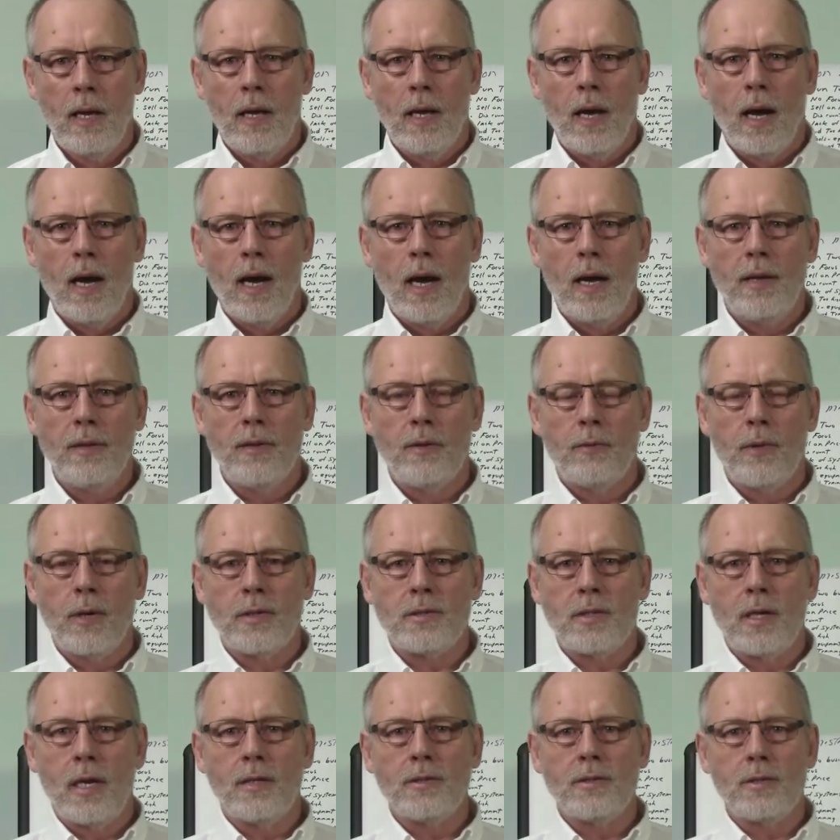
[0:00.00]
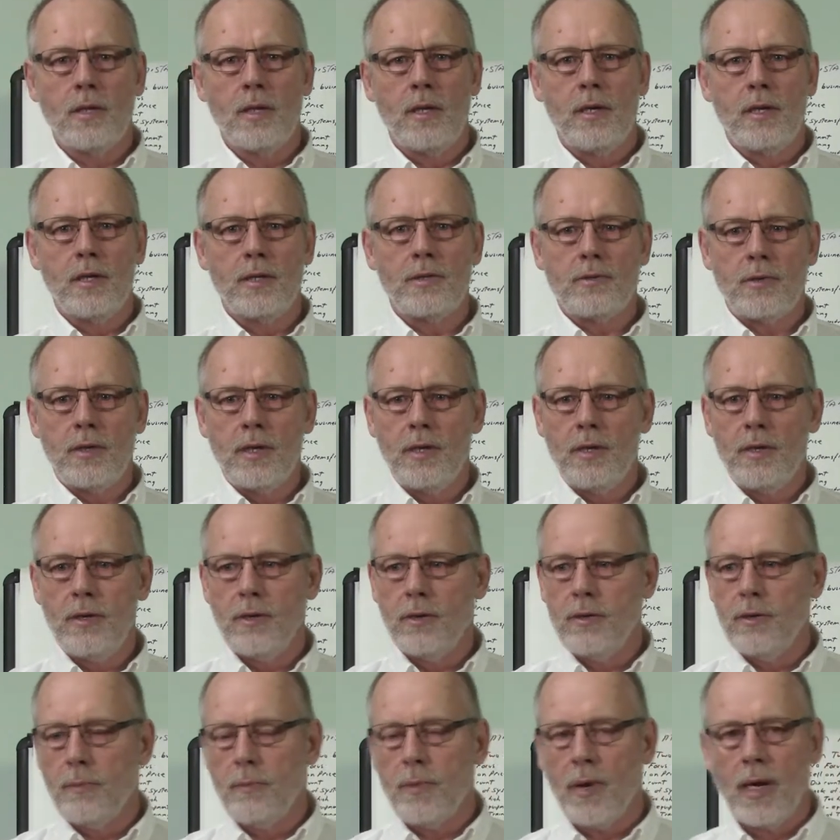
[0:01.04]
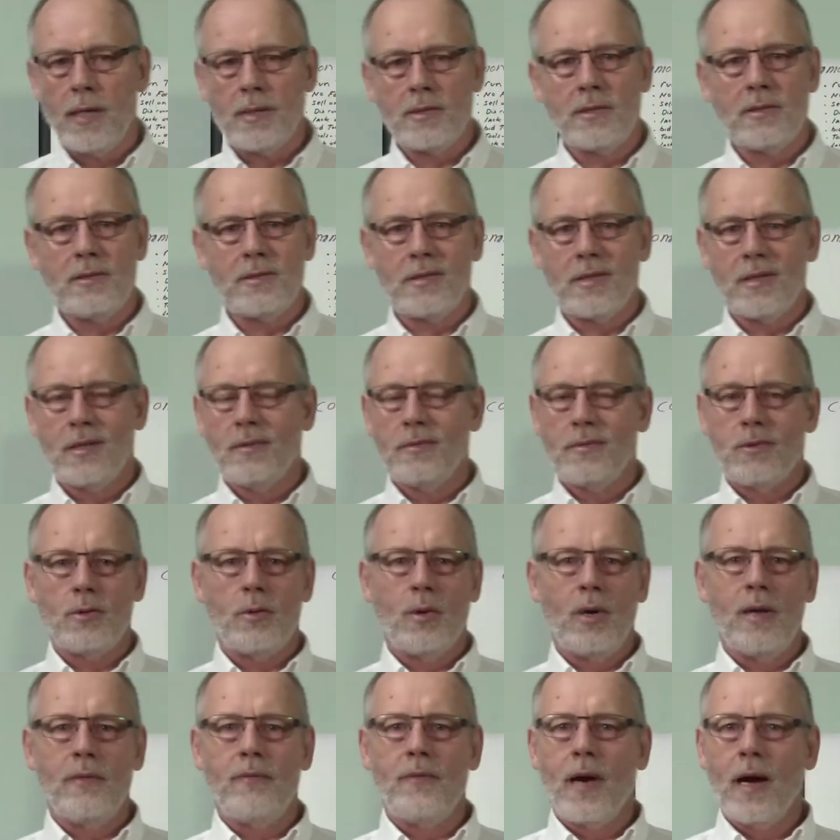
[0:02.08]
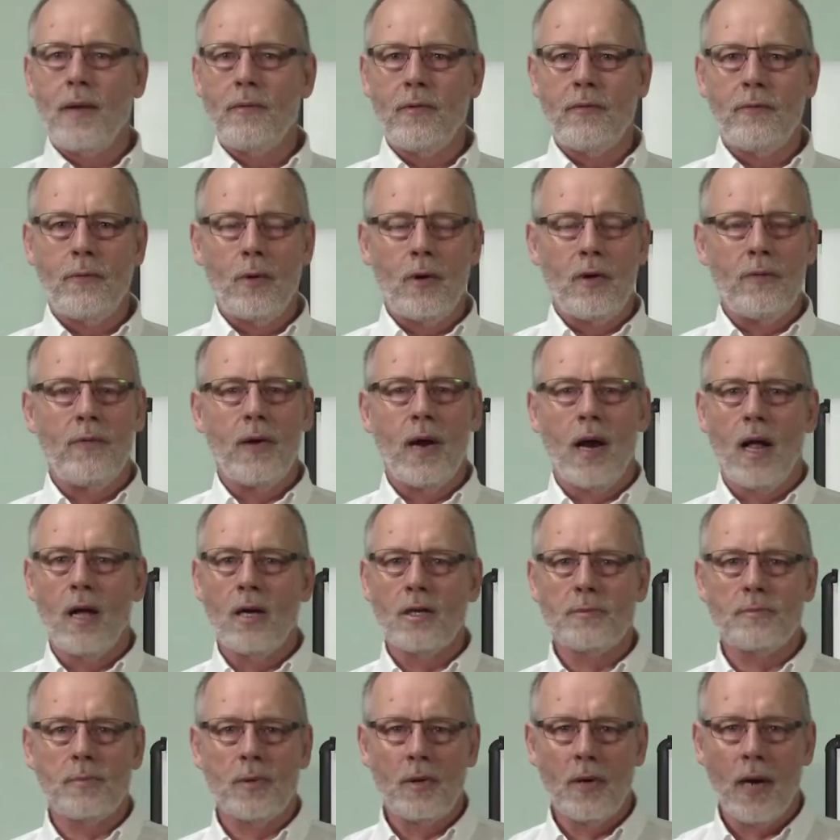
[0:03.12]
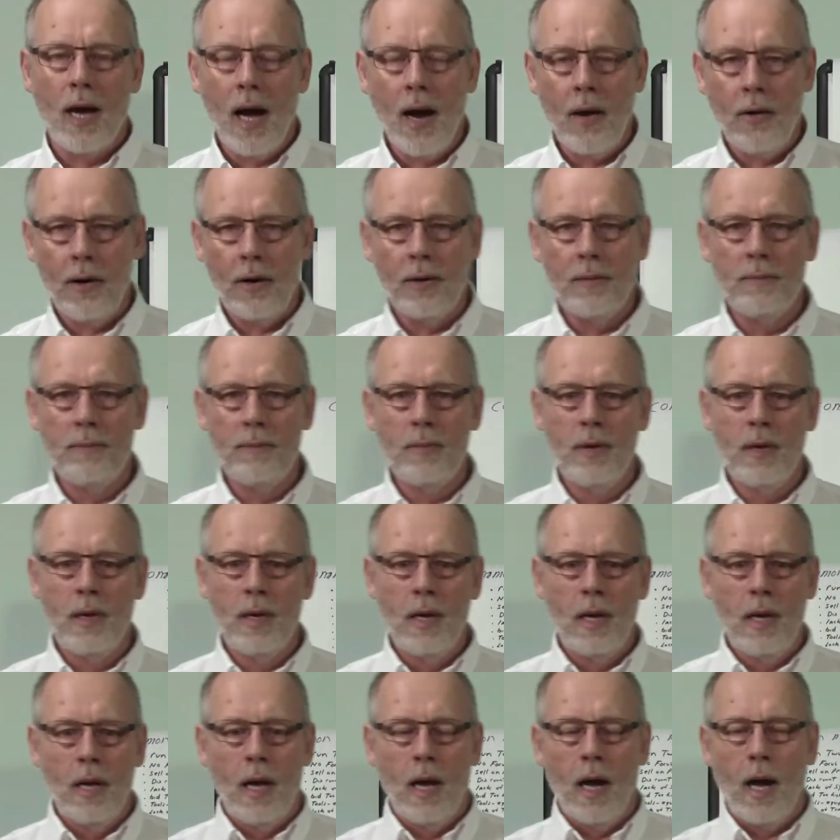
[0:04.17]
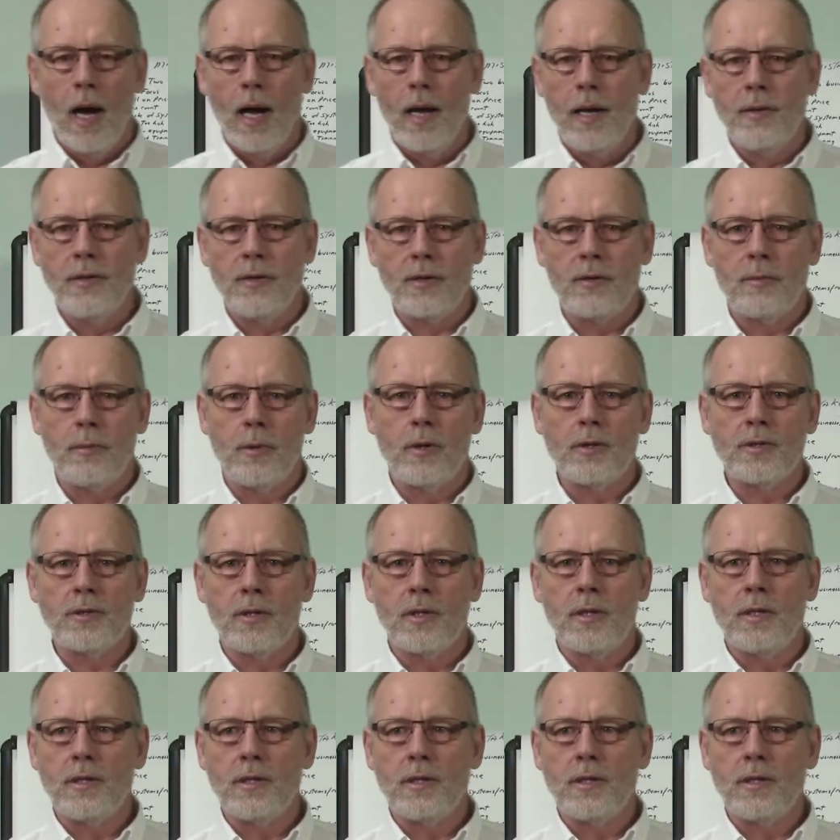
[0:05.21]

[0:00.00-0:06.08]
Uh, in the residential industry, you know, your pricing is a uh, 25 to $45 per hour. Uh, in the commercial